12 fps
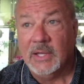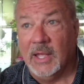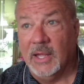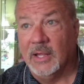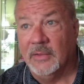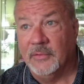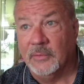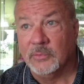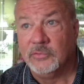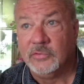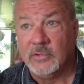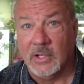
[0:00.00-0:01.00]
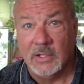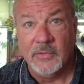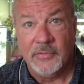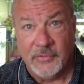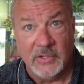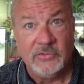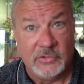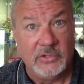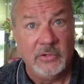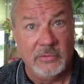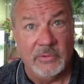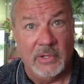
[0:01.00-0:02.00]
And there was things to
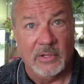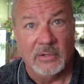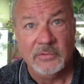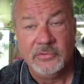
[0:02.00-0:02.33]
do, you know.